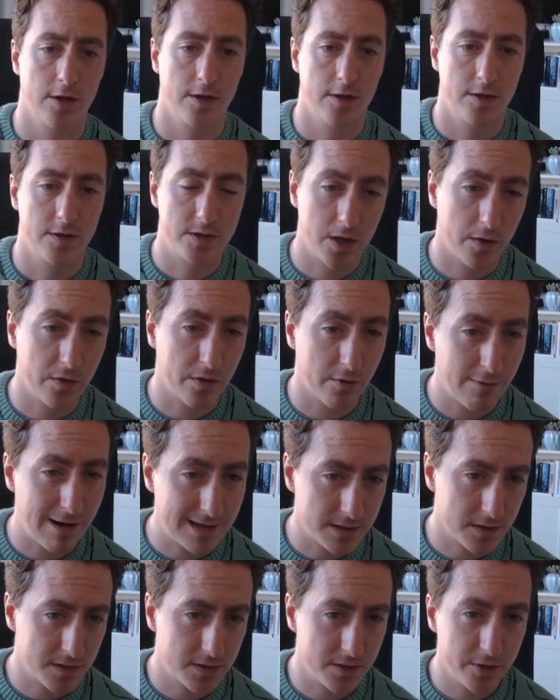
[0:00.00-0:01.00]
So the
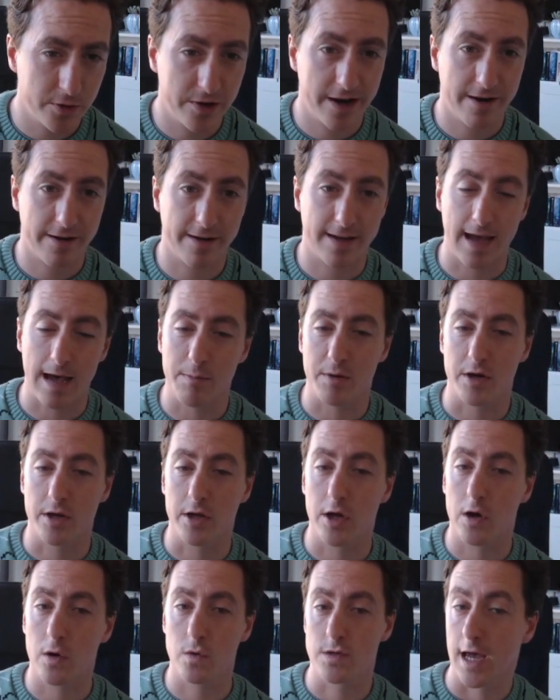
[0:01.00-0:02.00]
Rasa-Studier gambit
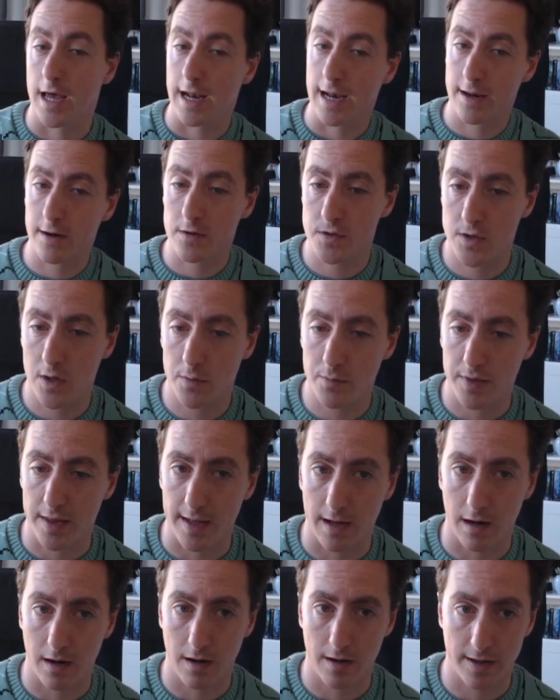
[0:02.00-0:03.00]
goes a little
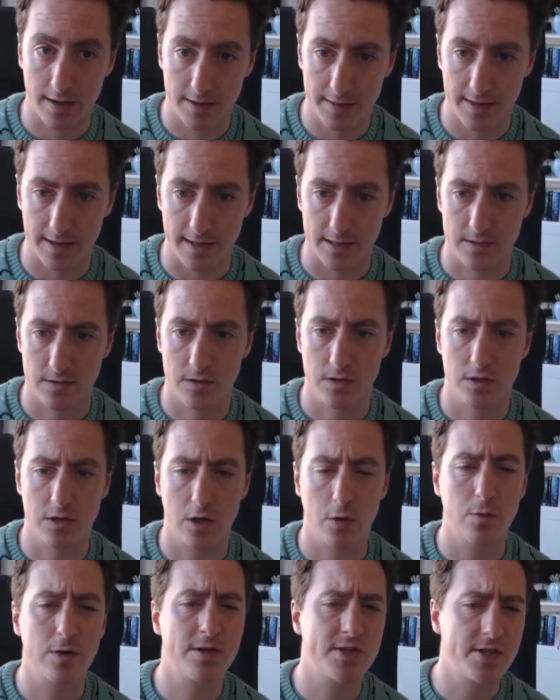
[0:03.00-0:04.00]
something like this. So
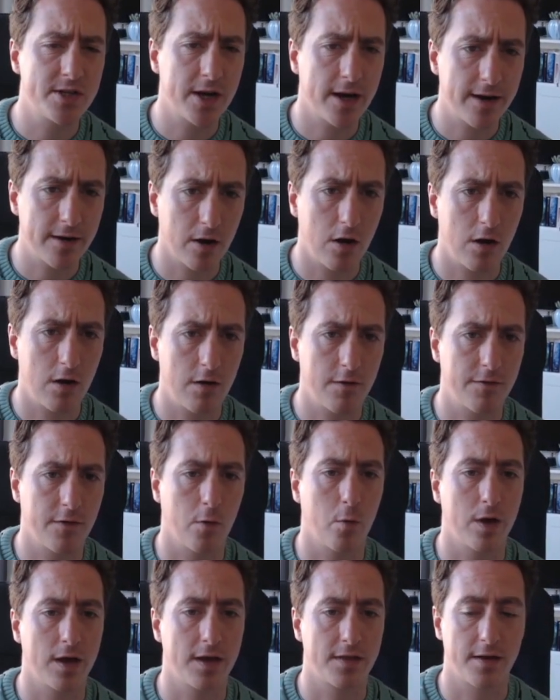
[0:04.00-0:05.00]
we start off
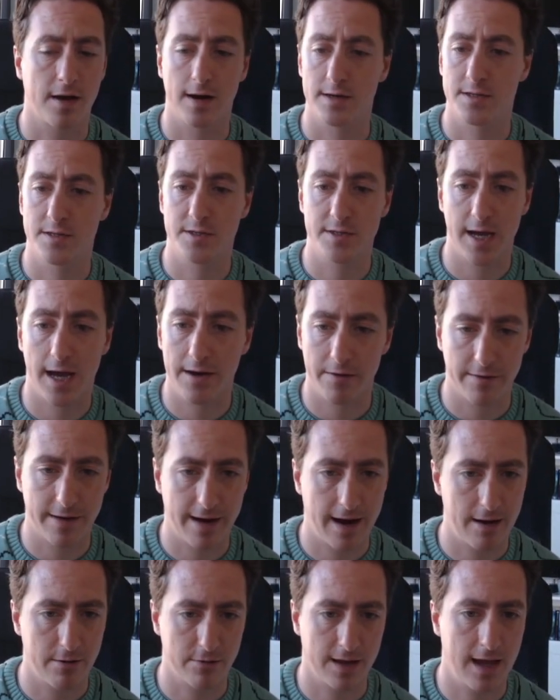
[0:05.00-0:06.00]
with our standard
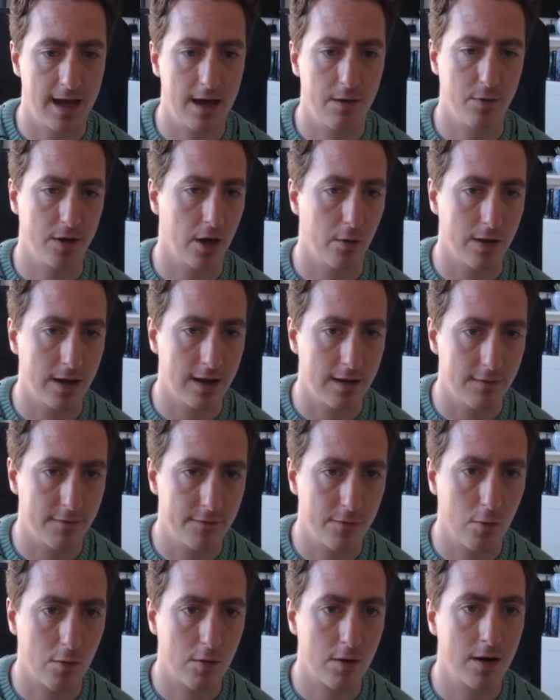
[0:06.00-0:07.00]
Caro Kann. We go
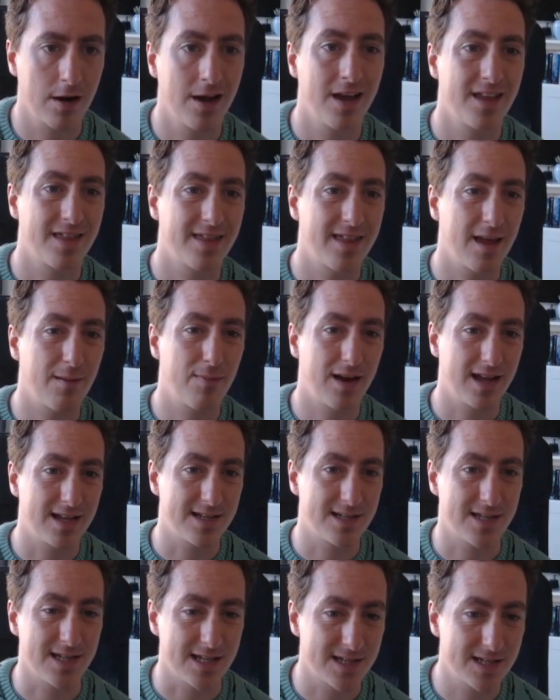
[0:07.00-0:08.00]
e4, they play
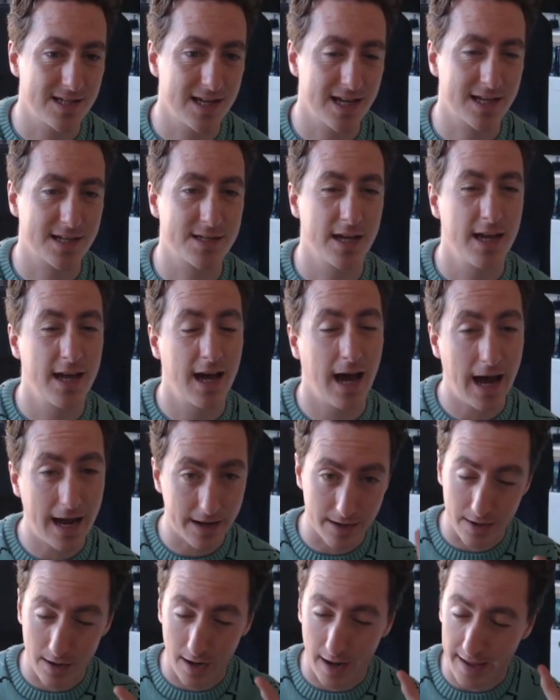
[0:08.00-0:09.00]
c6,
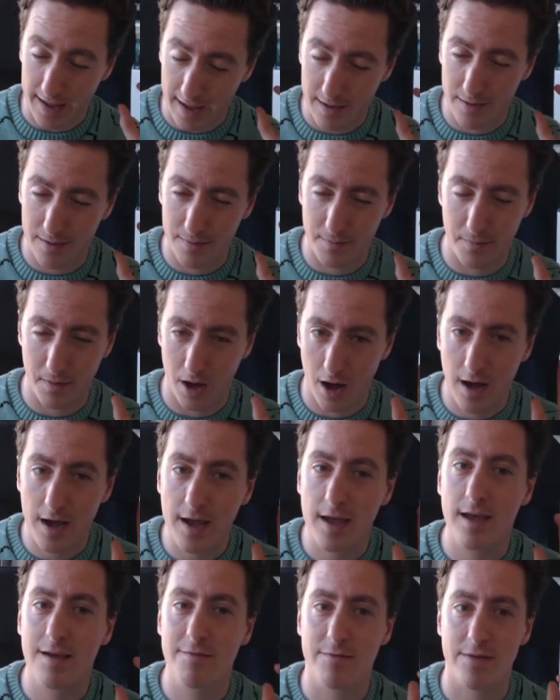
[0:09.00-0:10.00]
and like I
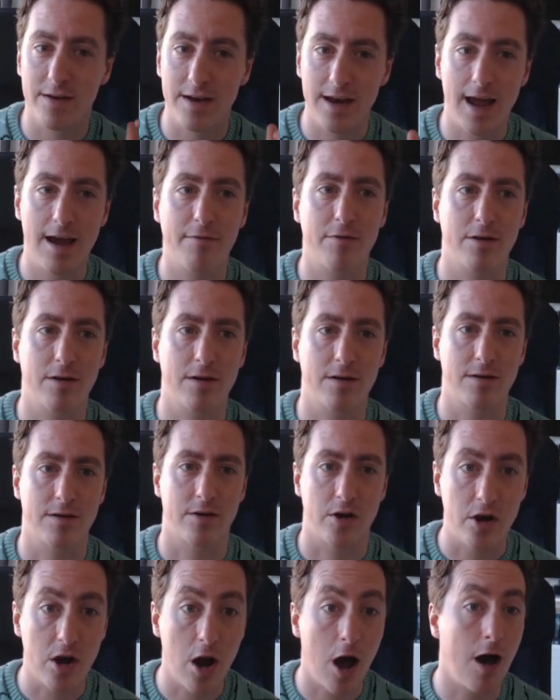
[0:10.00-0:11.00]
have never
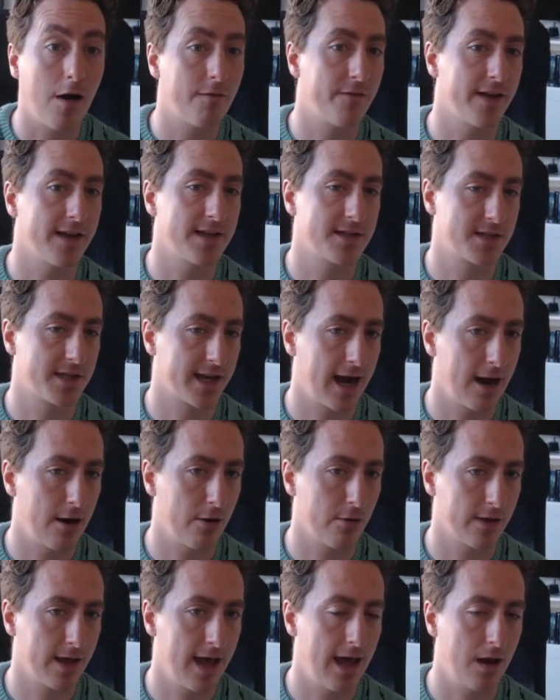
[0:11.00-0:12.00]
not faced the
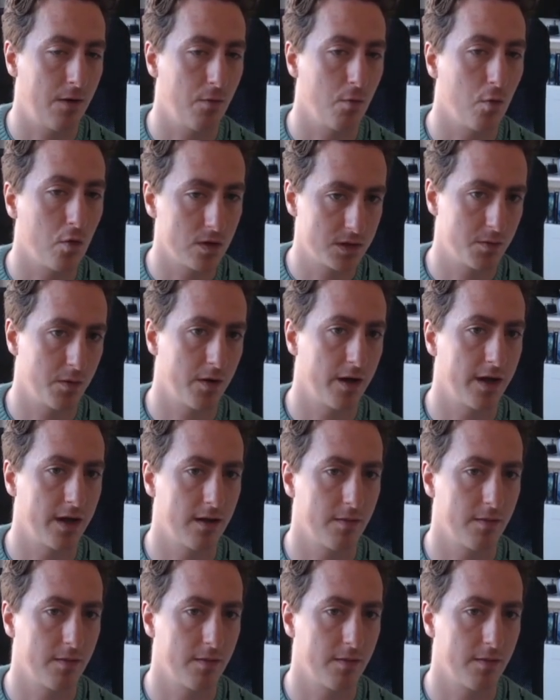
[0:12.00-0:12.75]
Caro Kann once my